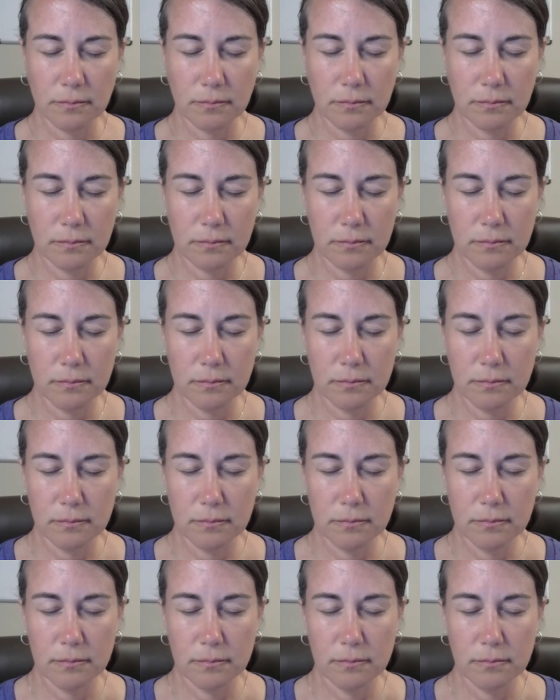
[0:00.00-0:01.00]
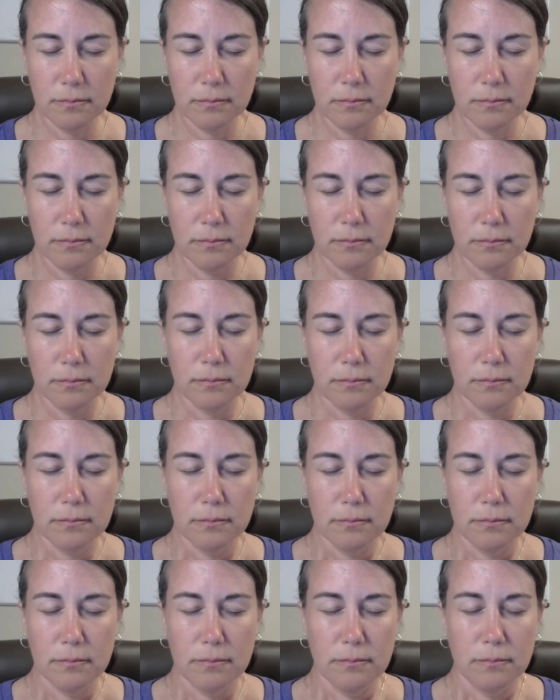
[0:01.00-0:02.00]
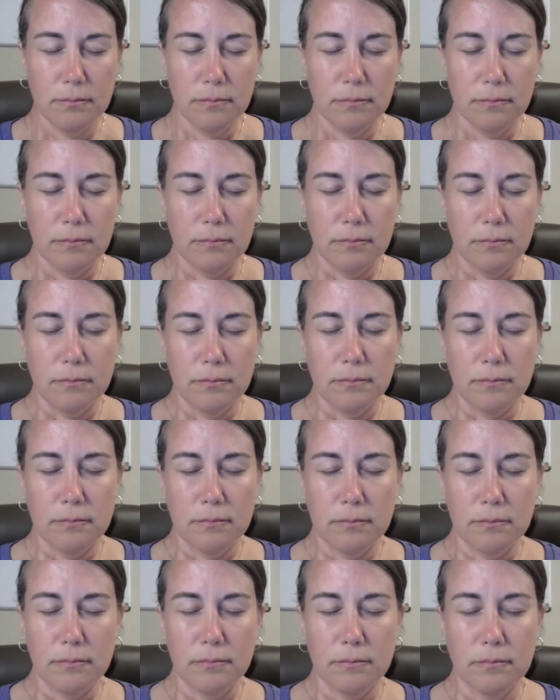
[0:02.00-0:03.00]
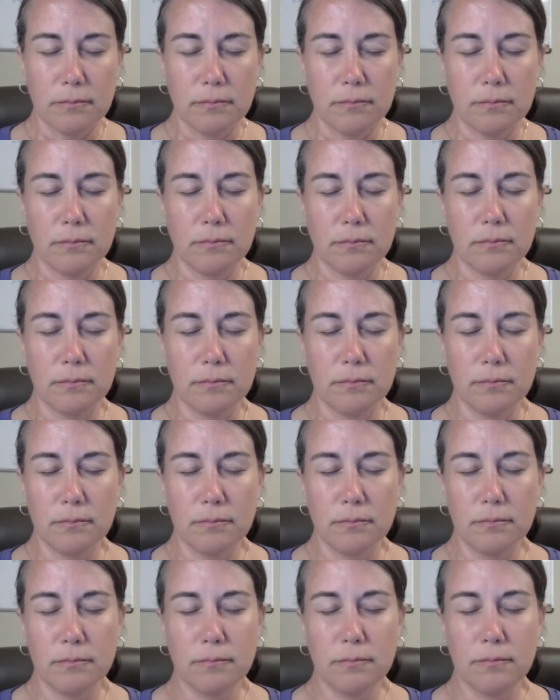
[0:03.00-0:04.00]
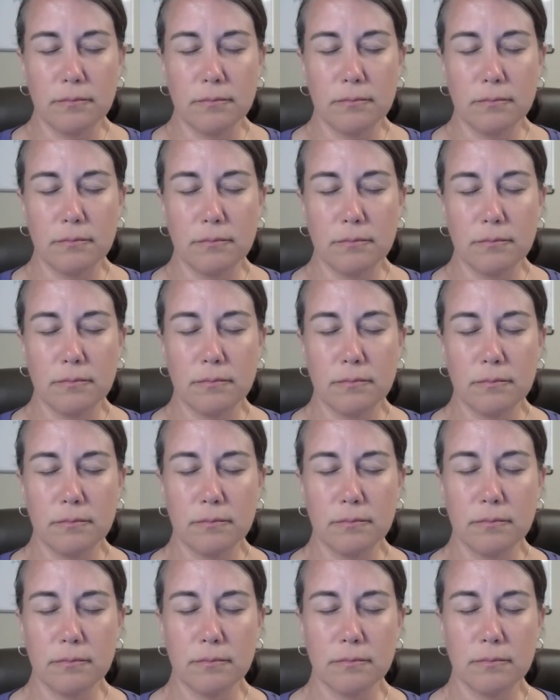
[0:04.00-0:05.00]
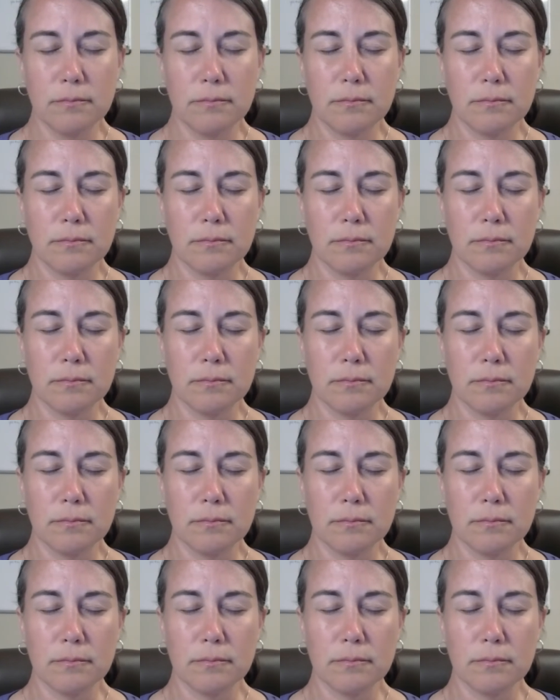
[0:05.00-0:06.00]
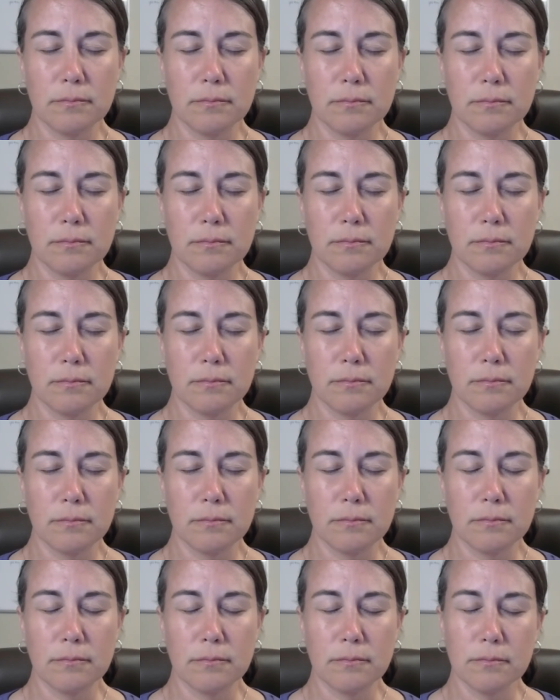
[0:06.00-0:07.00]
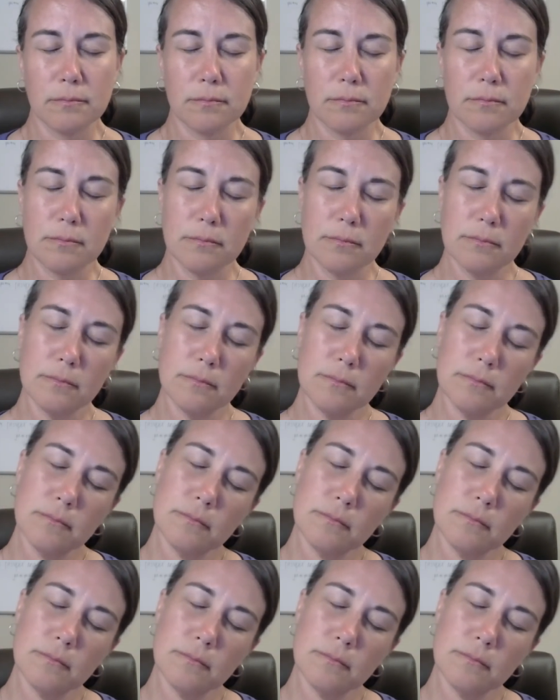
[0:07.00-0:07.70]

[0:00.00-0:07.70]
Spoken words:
Nothing is said.